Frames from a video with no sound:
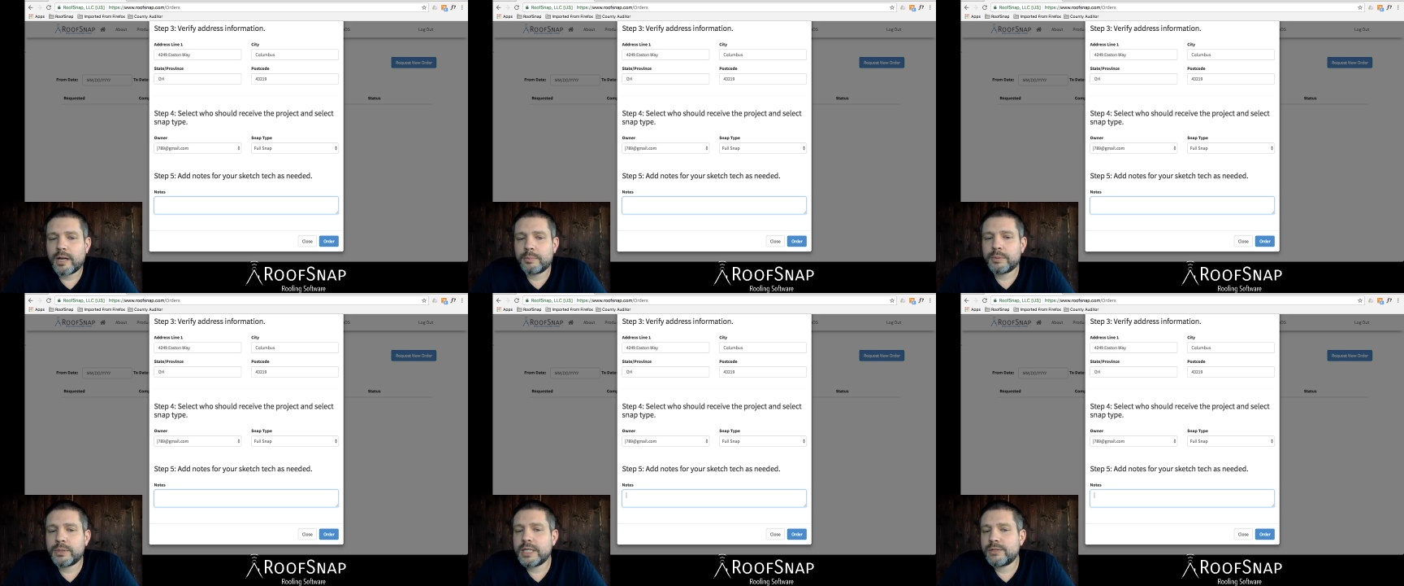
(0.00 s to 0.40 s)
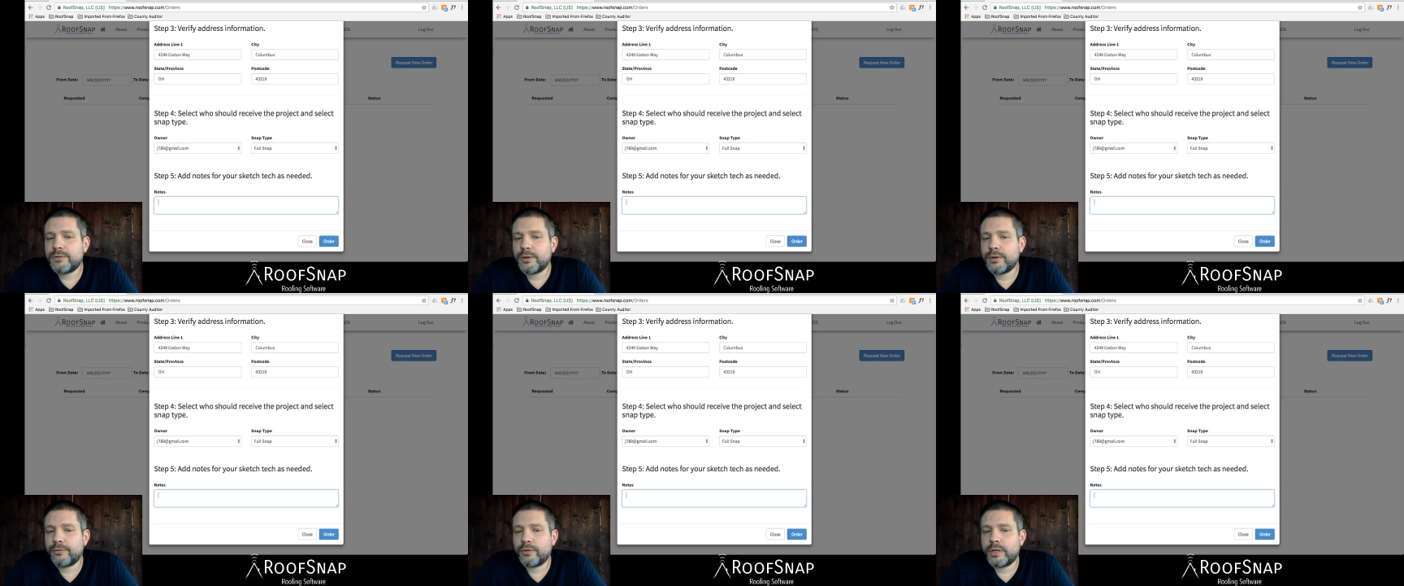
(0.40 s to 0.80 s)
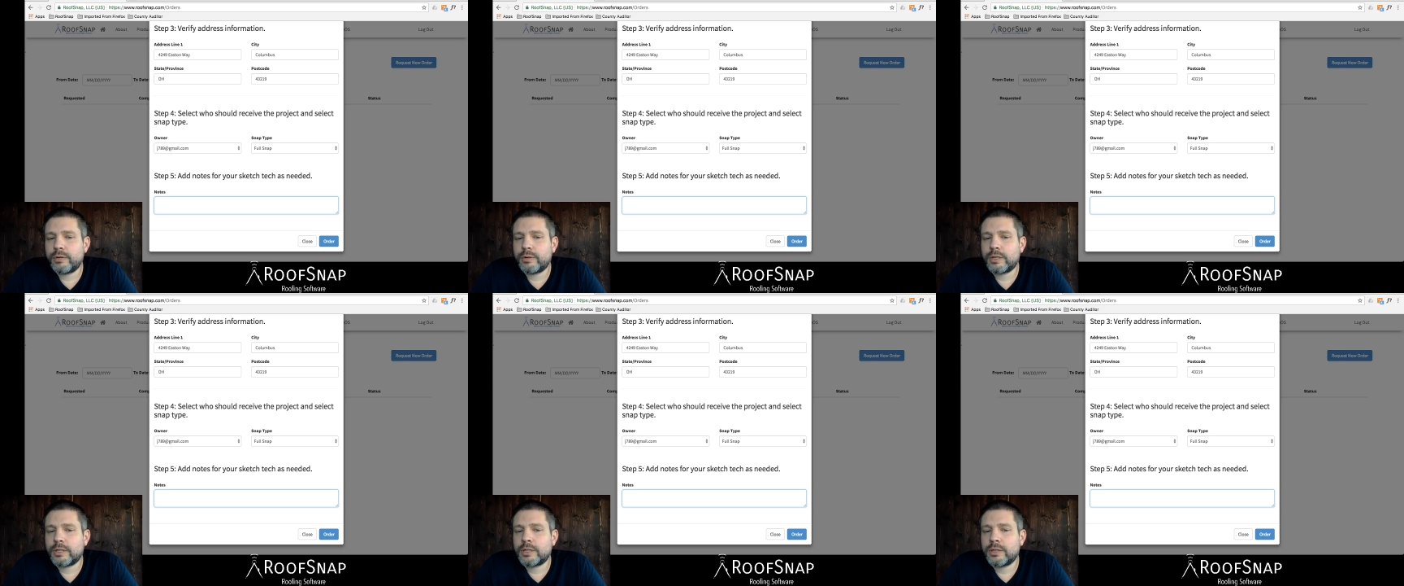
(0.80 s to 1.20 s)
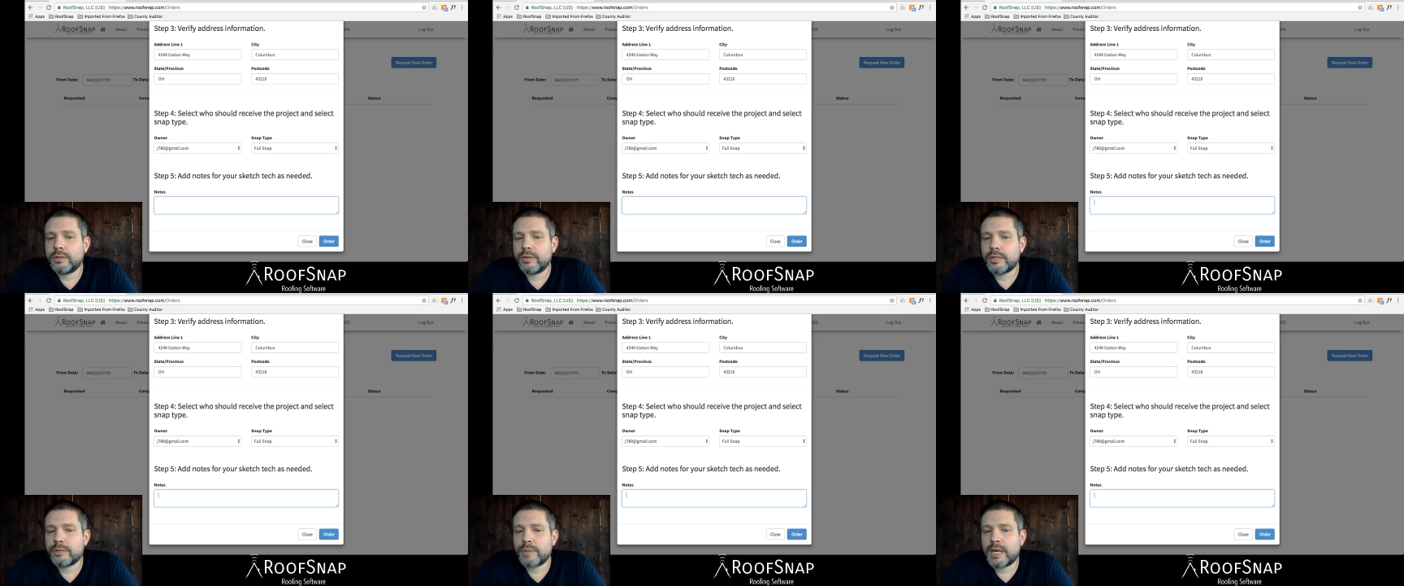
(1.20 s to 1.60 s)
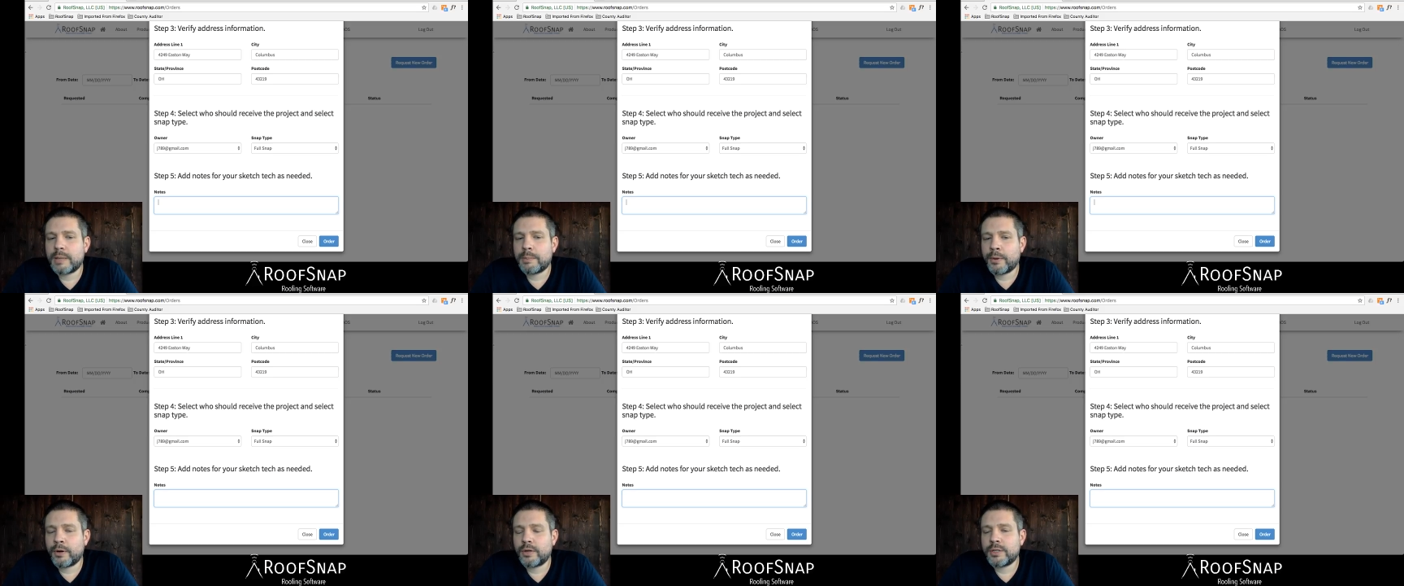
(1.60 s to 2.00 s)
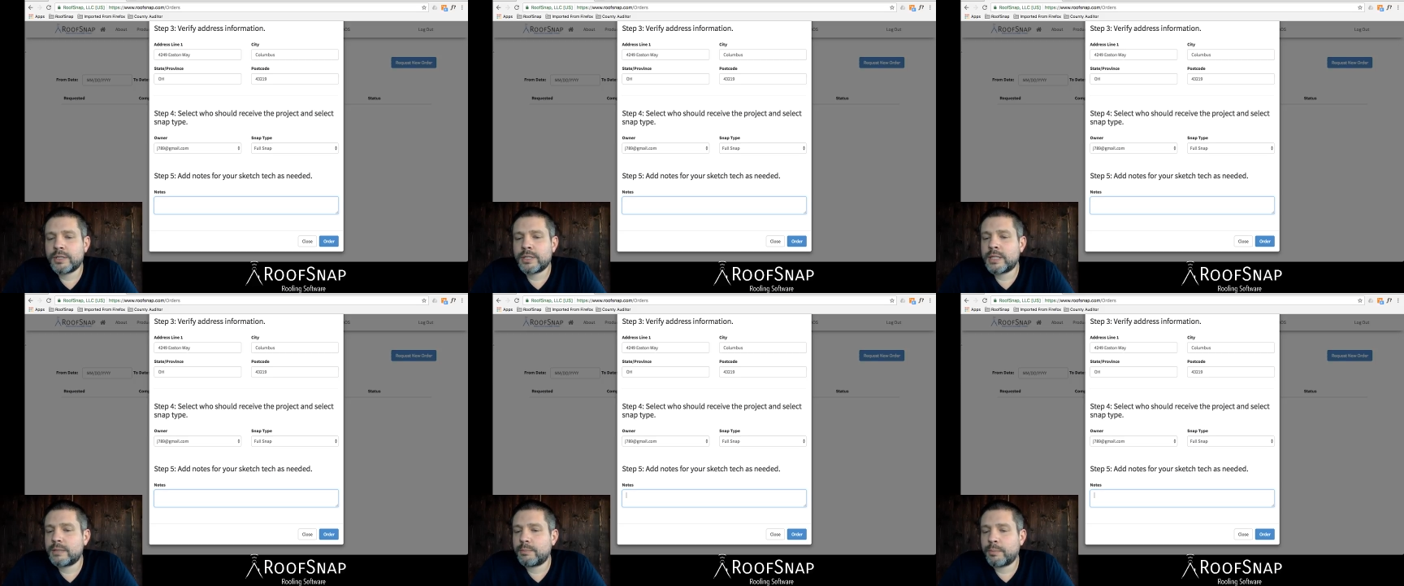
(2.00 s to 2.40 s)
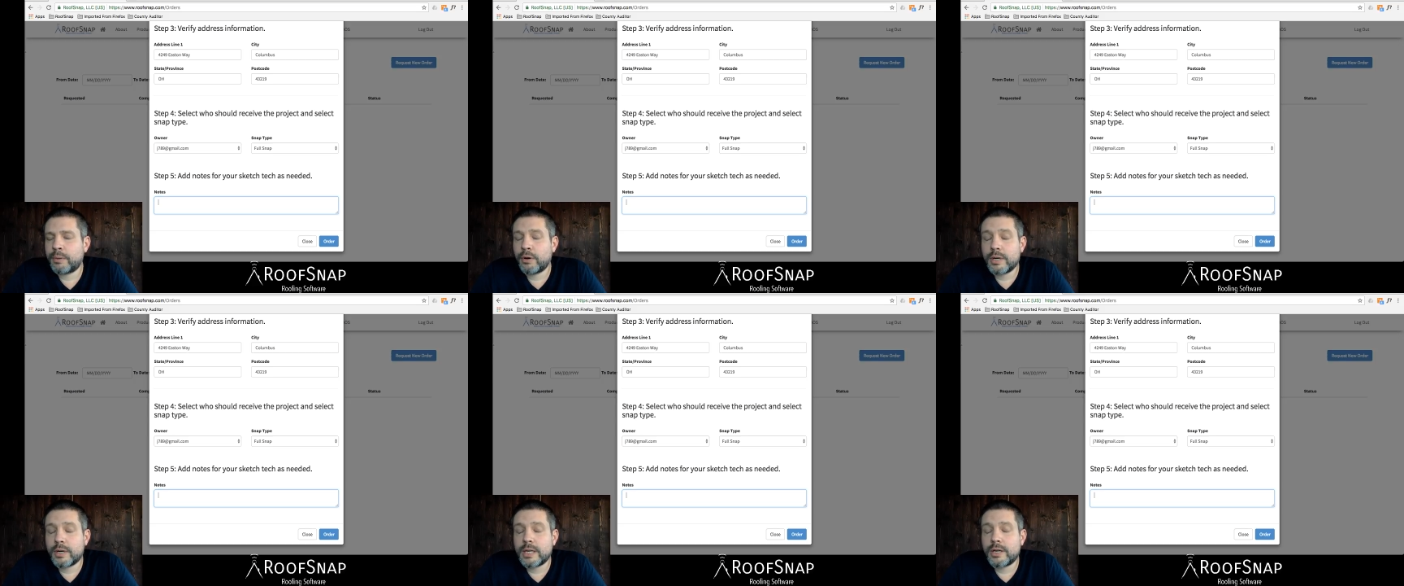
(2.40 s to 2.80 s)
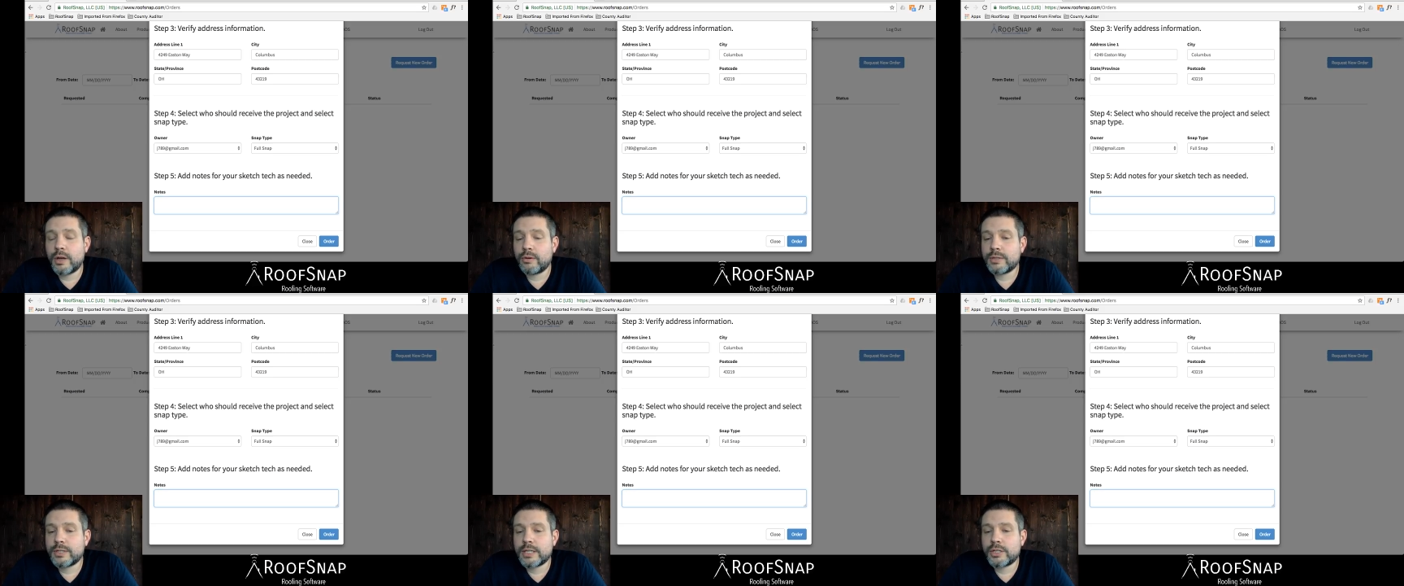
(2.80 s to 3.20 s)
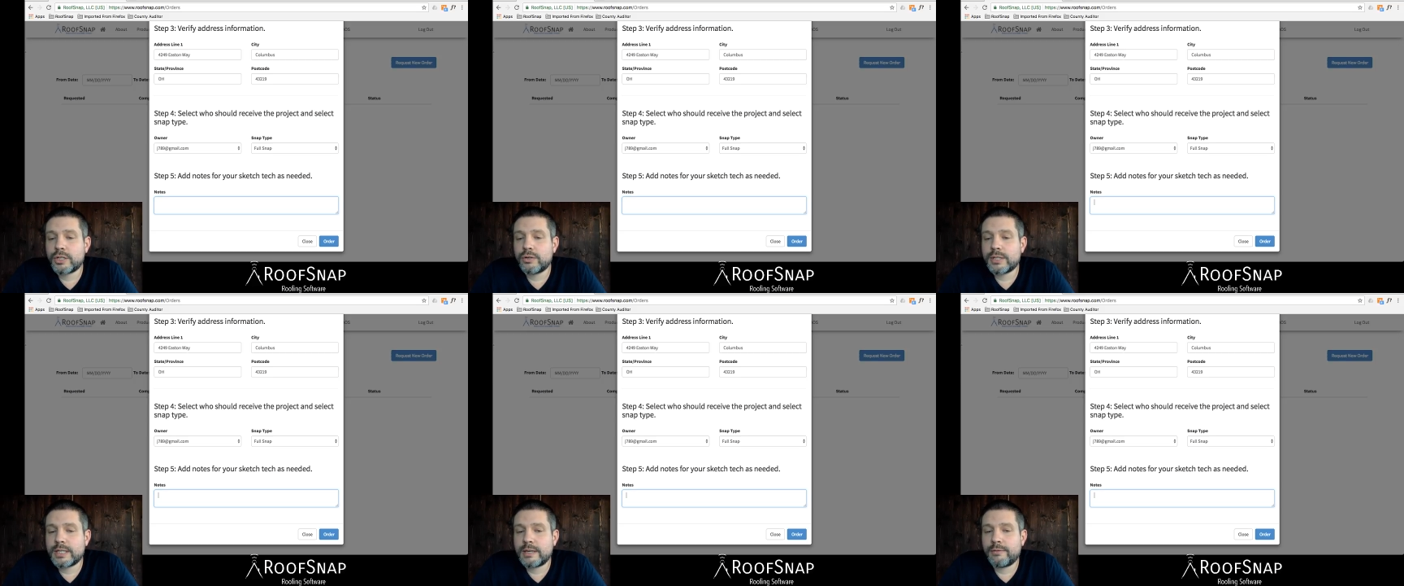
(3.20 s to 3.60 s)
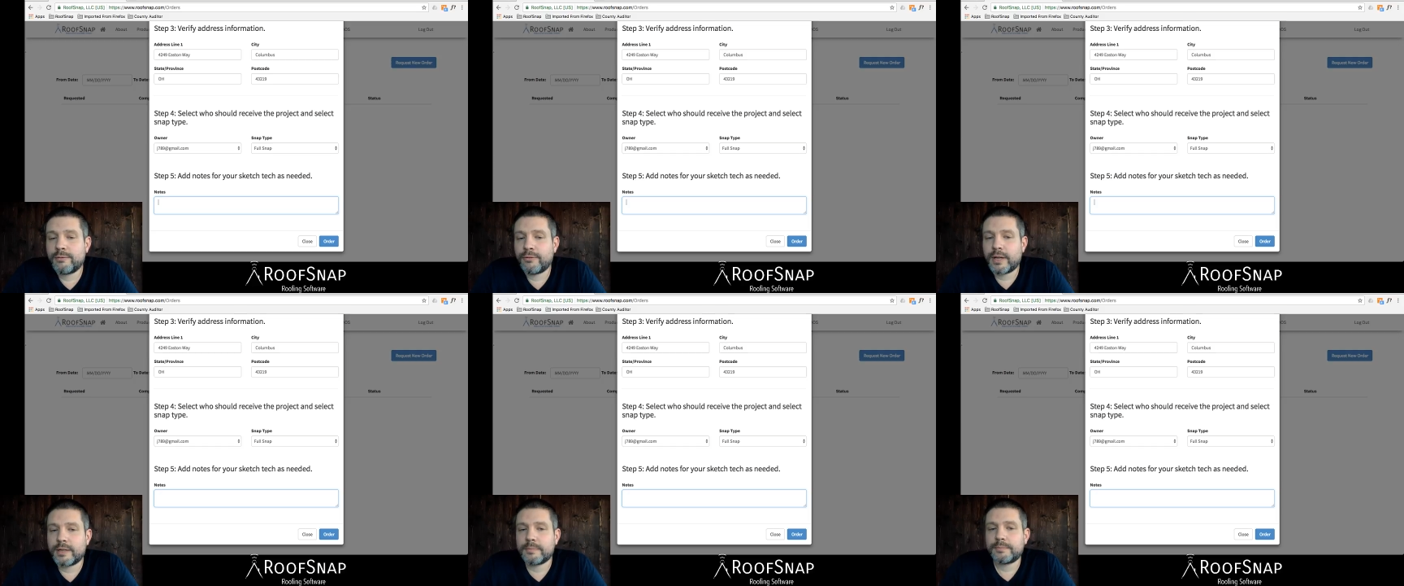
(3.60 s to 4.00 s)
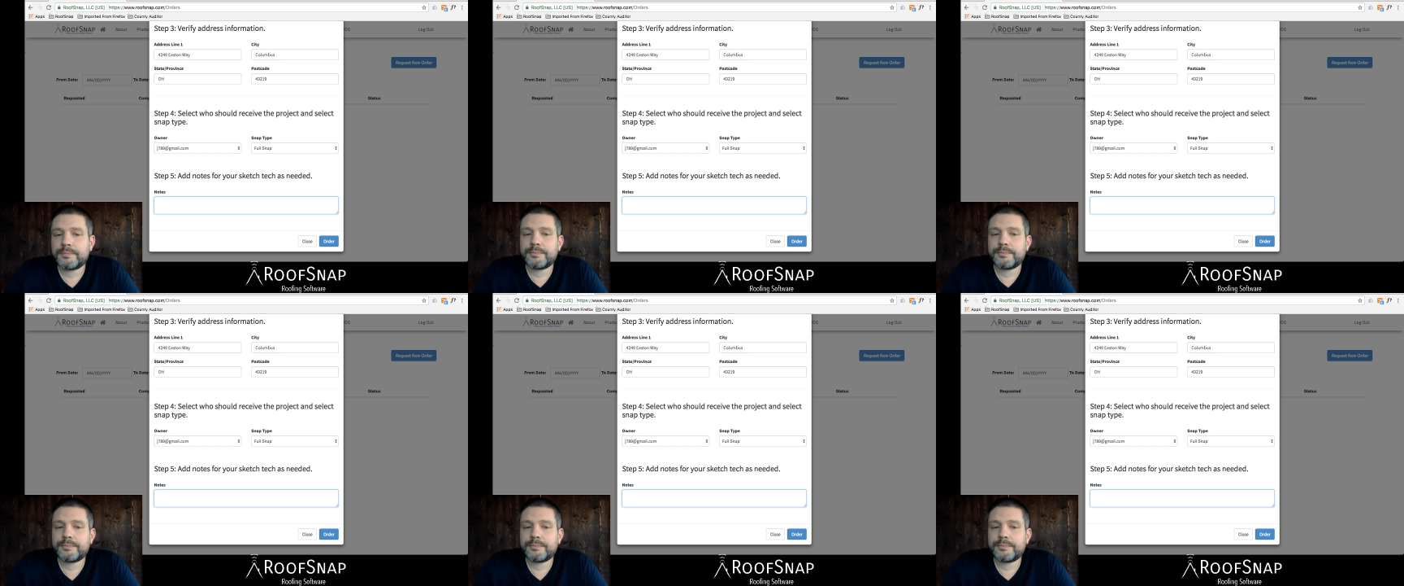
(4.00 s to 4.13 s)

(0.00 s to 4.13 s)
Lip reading: please feel free to include as many pertinent notes as you see fit.